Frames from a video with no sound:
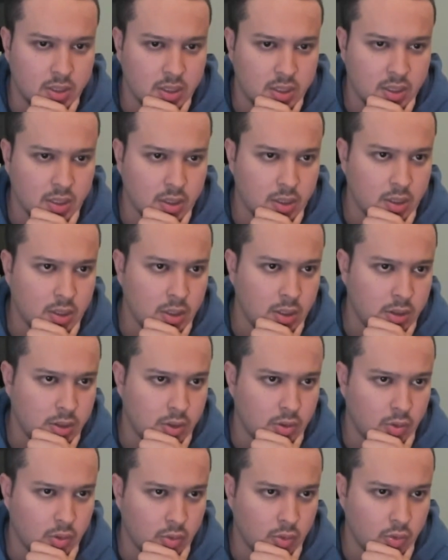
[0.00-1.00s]
Here,
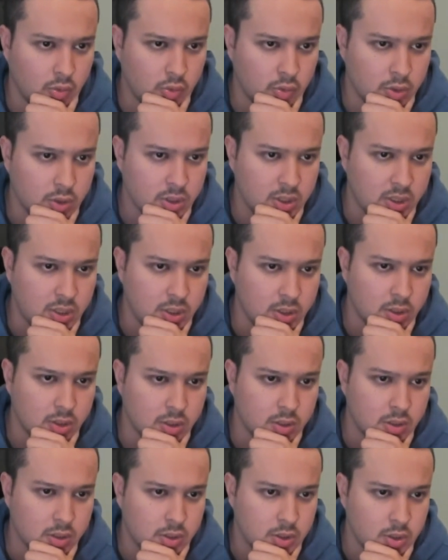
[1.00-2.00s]
rook
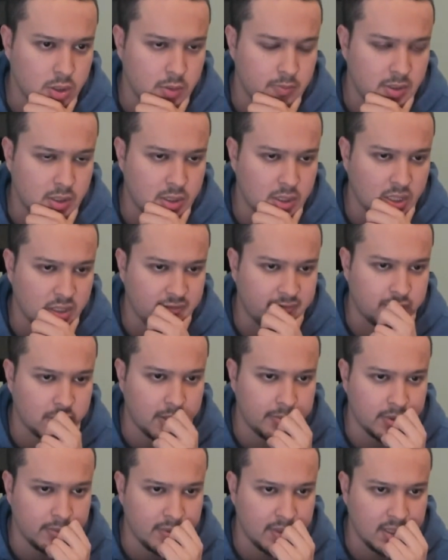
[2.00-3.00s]
here could be kind of
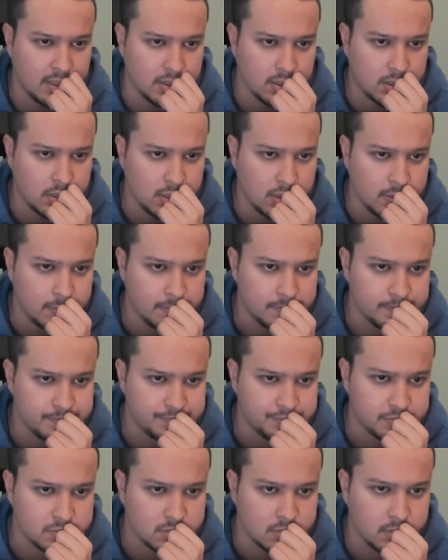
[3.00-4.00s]
problematic.
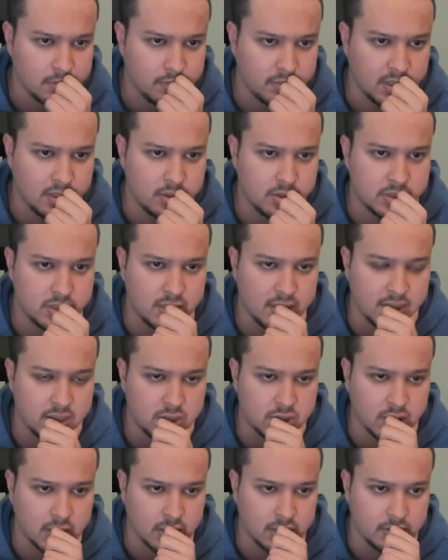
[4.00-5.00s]
But then there's knight
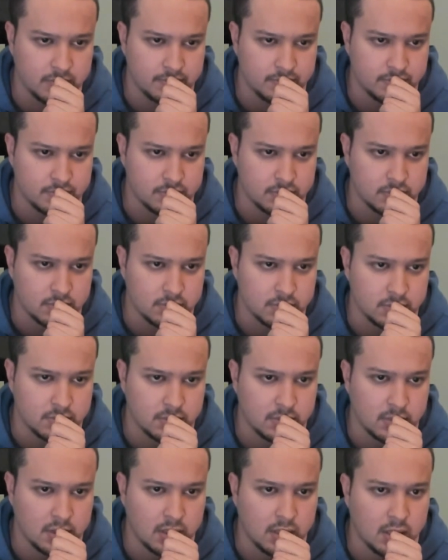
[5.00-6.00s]
check.
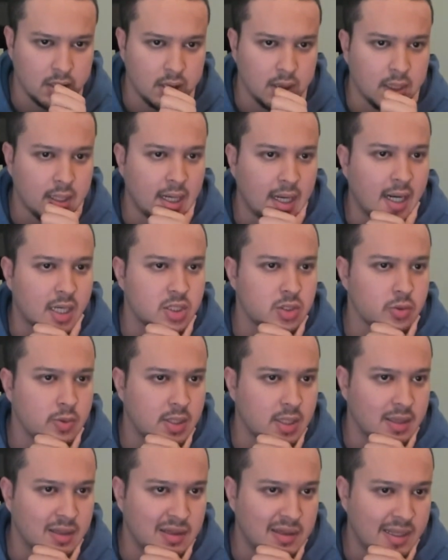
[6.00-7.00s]
Actually, we
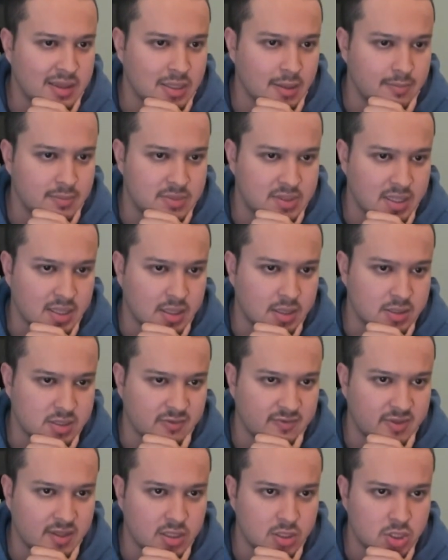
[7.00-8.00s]
can let them take because
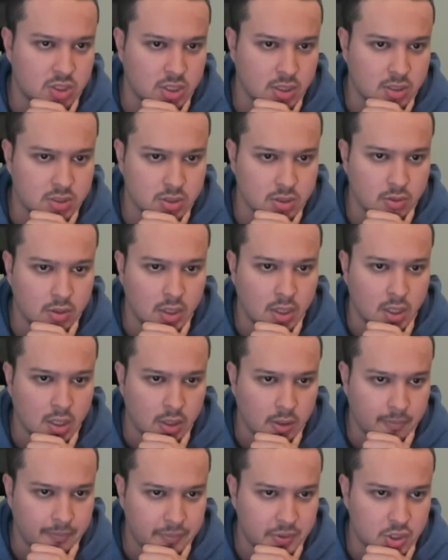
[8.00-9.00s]
of knight check. So
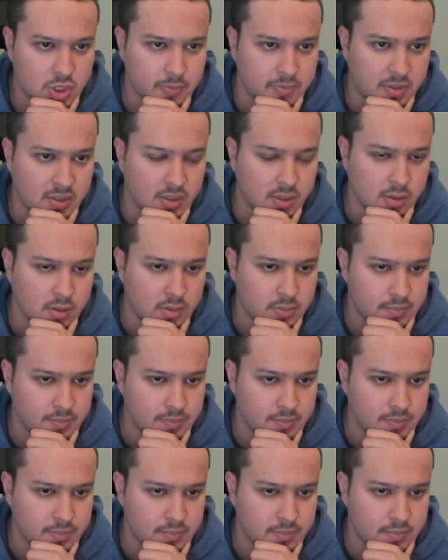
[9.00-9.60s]
bishop here.